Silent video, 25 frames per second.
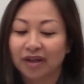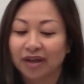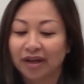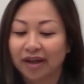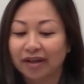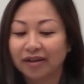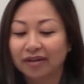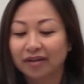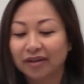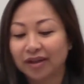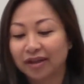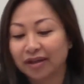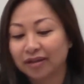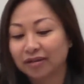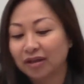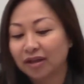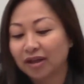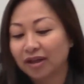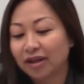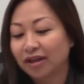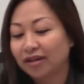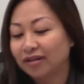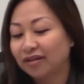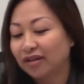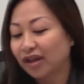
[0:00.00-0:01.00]
And then
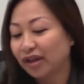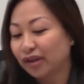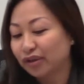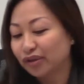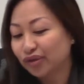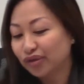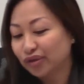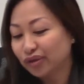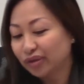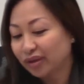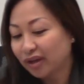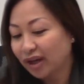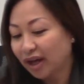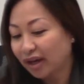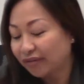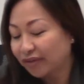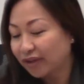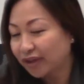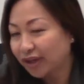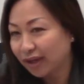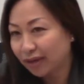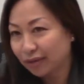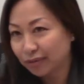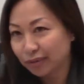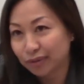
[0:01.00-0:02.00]
the extra half
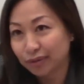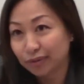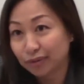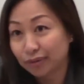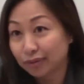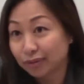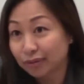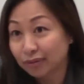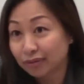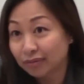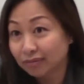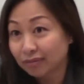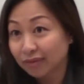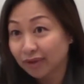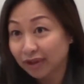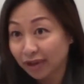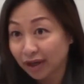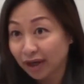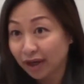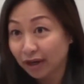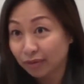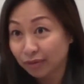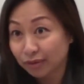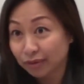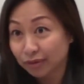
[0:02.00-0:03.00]
an hour or an
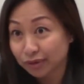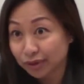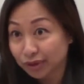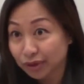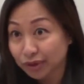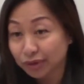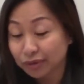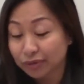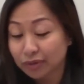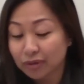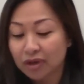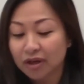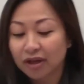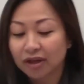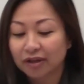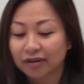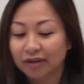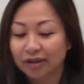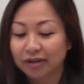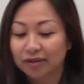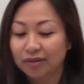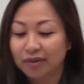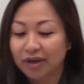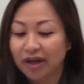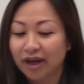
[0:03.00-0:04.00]
hour or two
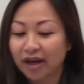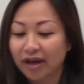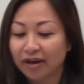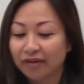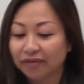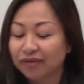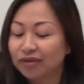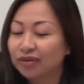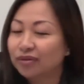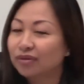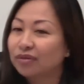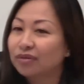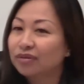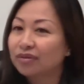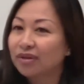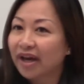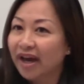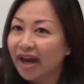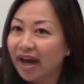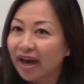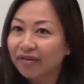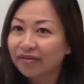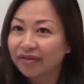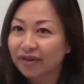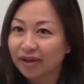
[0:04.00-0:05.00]
that you have, do you
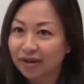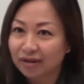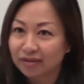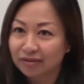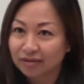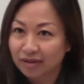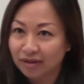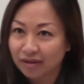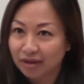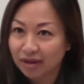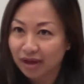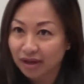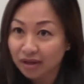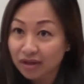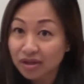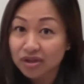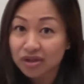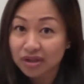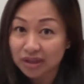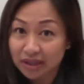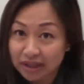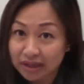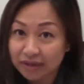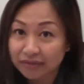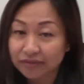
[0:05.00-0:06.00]
have
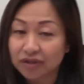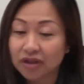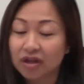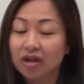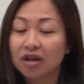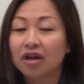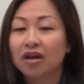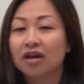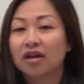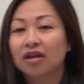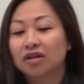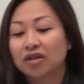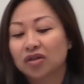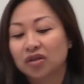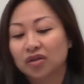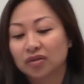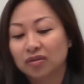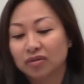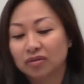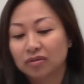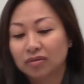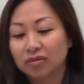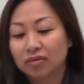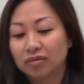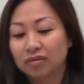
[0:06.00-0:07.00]
energy left
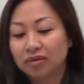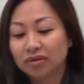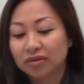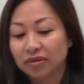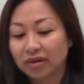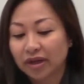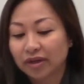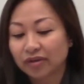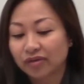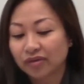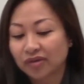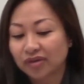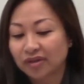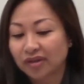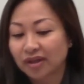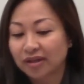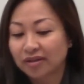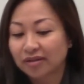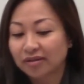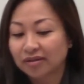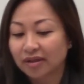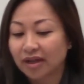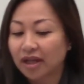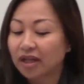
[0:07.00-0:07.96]
to exercise?